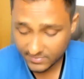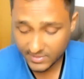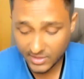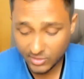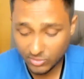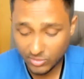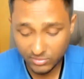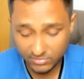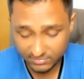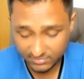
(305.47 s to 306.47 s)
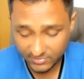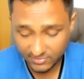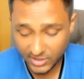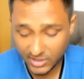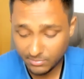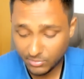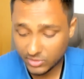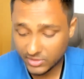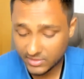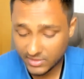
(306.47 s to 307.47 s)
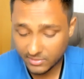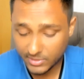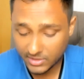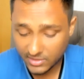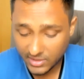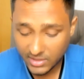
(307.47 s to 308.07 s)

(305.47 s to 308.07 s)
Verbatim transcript: There you go. Very important statement.